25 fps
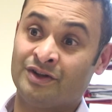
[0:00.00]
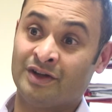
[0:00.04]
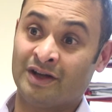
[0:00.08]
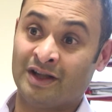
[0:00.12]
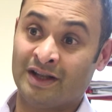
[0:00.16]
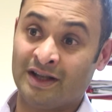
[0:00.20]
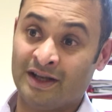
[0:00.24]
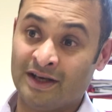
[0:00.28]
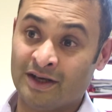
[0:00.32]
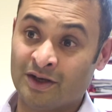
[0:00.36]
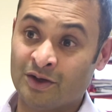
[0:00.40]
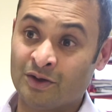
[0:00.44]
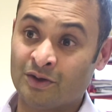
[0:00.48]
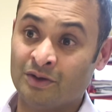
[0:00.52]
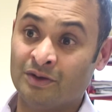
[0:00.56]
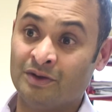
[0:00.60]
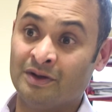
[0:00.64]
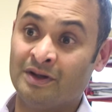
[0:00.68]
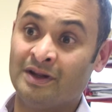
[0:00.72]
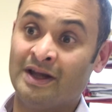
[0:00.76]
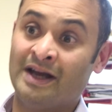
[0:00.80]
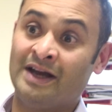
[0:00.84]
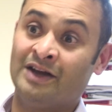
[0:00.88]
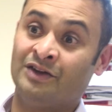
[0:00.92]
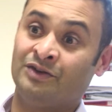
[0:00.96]
the
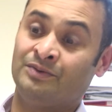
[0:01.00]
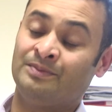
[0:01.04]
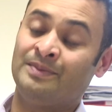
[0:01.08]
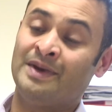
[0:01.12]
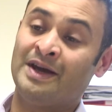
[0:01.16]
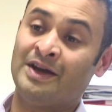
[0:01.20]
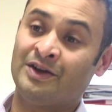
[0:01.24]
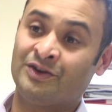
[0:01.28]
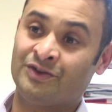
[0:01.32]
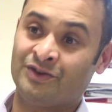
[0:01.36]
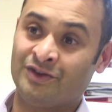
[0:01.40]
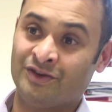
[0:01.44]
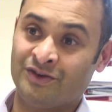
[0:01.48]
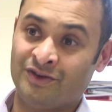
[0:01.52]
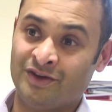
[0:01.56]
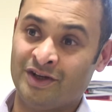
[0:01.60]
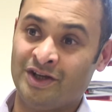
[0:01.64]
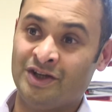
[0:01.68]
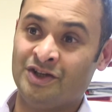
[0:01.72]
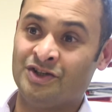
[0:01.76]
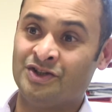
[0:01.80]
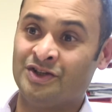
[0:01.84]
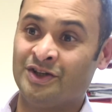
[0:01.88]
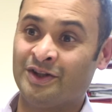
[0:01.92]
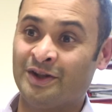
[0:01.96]
clinical aspects, the
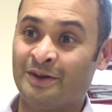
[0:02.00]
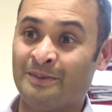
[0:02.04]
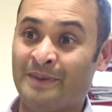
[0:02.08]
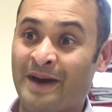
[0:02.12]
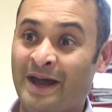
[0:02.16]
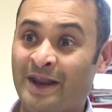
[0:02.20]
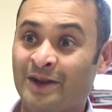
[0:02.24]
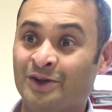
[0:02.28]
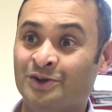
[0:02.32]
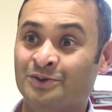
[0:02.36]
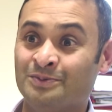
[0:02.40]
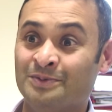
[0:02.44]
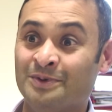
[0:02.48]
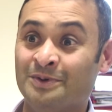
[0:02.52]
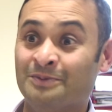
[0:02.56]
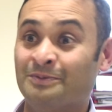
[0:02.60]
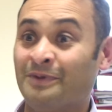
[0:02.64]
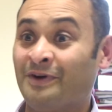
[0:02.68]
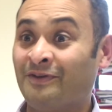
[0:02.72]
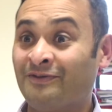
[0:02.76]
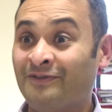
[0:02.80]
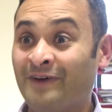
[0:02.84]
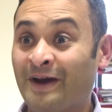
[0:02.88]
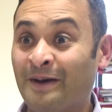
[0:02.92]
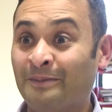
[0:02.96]
teaching, the management,
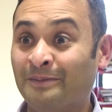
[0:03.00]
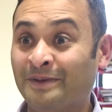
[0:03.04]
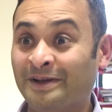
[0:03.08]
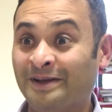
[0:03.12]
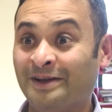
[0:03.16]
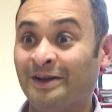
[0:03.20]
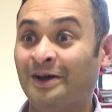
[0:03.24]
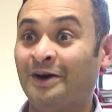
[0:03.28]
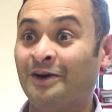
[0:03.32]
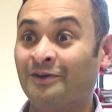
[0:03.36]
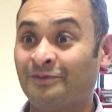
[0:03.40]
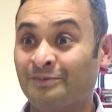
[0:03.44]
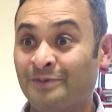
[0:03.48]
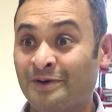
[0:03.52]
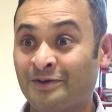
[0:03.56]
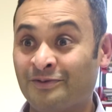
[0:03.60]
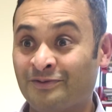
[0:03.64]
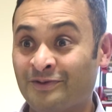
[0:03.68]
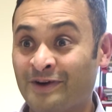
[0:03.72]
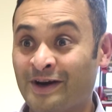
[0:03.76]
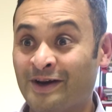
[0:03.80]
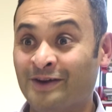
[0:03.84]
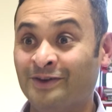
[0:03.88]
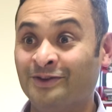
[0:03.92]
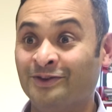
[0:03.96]
my family life, my
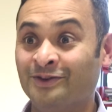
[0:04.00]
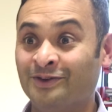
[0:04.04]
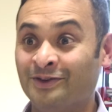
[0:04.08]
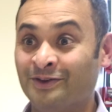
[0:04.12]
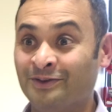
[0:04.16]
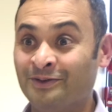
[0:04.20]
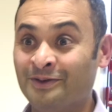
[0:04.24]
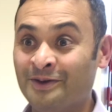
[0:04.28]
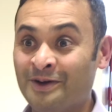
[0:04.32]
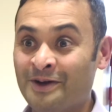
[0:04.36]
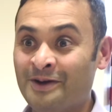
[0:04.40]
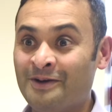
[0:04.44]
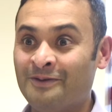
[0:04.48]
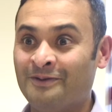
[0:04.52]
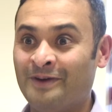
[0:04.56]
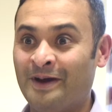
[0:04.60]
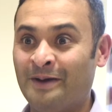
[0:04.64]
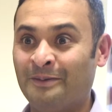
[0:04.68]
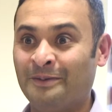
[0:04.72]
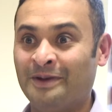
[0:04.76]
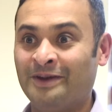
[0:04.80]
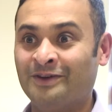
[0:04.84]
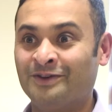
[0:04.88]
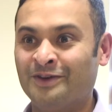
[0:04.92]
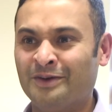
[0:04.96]
friends and
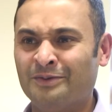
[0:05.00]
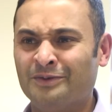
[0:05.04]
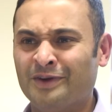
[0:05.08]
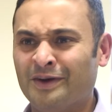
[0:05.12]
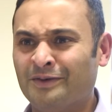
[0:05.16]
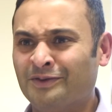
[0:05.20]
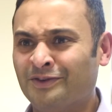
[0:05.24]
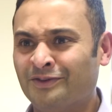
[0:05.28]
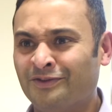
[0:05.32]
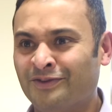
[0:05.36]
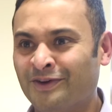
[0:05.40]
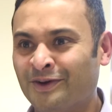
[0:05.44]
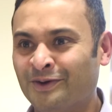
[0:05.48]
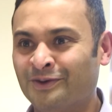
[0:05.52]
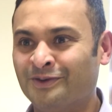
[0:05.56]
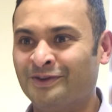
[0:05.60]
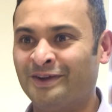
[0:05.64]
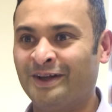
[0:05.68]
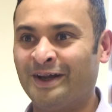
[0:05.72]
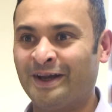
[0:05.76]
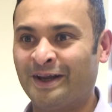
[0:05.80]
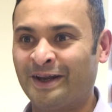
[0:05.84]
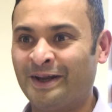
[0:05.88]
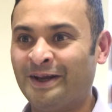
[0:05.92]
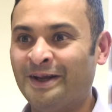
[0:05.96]
family. And sometimes it
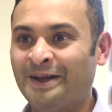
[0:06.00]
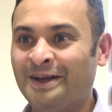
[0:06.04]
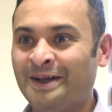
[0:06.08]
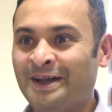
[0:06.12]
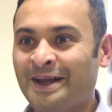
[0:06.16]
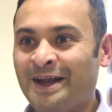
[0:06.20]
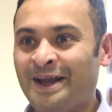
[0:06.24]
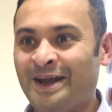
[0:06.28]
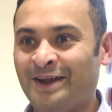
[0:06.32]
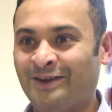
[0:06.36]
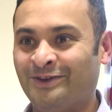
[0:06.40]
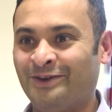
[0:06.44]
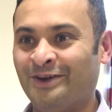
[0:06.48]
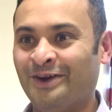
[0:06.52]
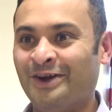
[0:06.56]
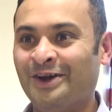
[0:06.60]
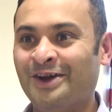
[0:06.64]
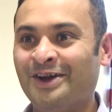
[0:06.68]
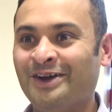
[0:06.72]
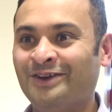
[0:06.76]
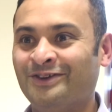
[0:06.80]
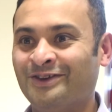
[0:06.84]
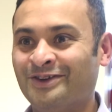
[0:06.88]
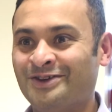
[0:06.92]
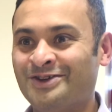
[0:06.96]
feels like it's
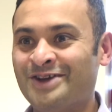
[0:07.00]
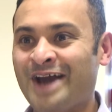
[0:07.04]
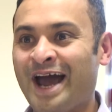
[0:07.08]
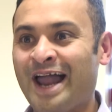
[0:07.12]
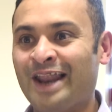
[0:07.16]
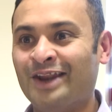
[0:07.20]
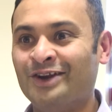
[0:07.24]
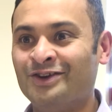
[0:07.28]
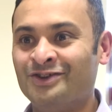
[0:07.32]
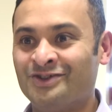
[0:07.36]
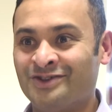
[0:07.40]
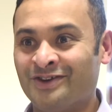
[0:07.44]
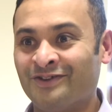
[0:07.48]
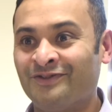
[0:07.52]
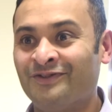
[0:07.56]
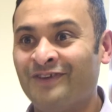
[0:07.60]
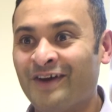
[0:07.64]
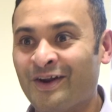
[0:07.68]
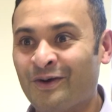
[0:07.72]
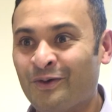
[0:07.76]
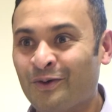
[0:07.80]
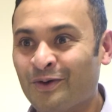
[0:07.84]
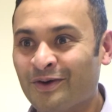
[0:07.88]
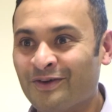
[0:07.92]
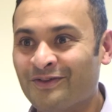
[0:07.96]
a challenge to
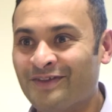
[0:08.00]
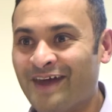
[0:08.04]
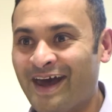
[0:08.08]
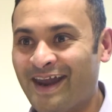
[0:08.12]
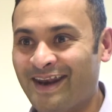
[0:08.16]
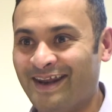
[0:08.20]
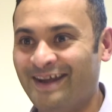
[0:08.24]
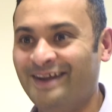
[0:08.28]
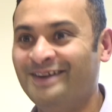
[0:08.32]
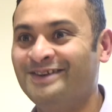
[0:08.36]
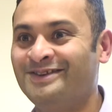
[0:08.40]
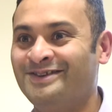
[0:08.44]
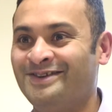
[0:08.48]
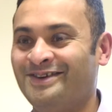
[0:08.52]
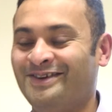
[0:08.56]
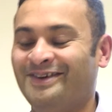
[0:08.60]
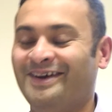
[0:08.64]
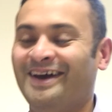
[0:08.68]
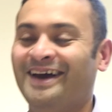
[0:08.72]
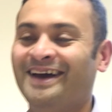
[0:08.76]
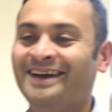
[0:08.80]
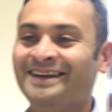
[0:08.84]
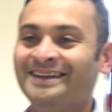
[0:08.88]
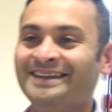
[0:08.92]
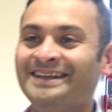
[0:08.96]
fit all of that
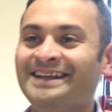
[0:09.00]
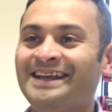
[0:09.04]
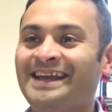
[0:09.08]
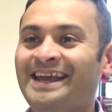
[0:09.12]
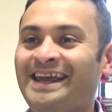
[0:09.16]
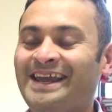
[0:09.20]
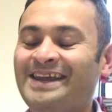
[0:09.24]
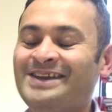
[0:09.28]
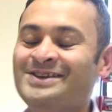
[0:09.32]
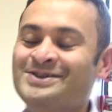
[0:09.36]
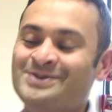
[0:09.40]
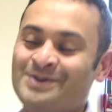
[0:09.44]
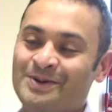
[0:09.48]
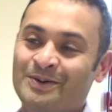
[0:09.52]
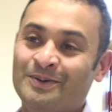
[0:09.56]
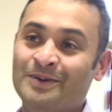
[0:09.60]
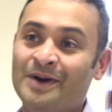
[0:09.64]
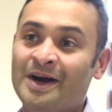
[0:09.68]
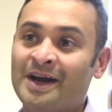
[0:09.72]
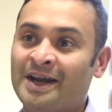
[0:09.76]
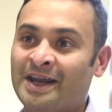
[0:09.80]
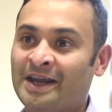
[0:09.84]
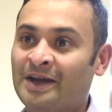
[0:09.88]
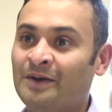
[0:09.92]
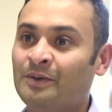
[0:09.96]
into a
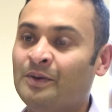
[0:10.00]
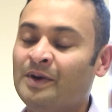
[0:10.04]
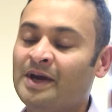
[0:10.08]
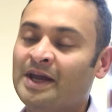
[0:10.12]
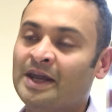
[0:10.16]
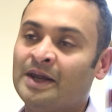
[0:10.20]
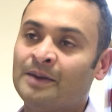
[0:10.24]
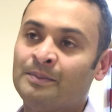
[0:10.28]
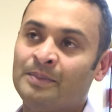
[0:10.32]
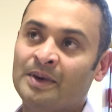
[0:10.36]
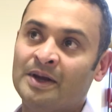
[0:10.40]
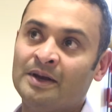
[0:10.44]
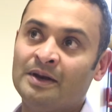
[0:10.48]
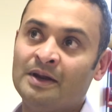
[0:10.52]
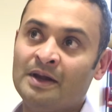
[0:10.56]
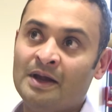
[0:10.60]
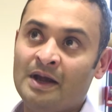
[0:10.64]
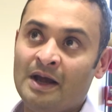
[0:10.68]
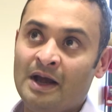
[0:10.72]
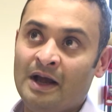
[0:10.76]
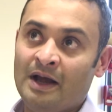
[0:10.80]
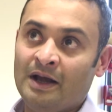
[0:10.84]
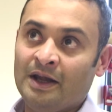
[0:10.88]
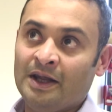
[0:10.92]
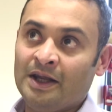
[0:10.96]
working week. But,
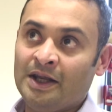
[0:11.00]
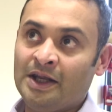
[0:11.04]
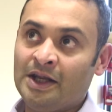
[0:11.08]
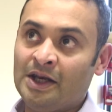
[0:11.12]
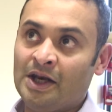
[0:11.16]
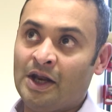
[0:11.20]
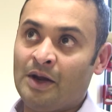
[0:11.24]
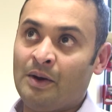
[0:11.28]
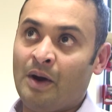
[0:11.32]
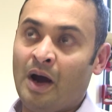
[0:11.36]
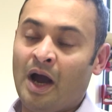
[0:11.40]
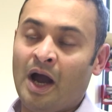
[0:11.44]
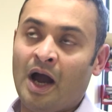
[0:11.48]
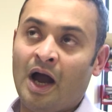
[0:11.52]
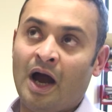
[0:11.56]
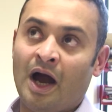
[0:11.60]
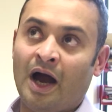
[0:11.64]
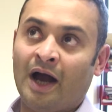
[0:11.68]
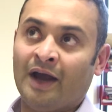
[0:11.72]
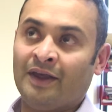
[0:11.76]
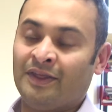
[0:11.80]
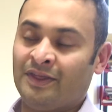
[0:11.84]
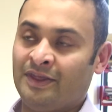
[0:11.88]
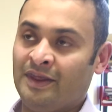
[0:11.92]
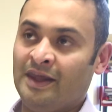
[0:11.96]

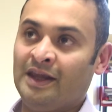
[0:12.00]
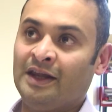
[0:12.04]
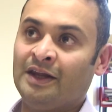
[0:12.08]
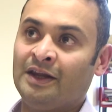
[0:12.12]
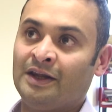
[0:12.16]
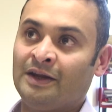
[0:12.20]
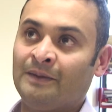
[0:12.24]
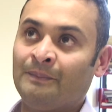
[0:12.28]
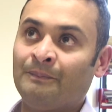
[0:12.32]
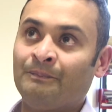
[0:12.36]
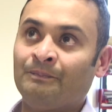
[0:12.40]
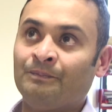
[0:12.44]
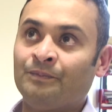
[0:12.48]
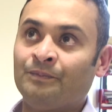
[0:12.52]
I think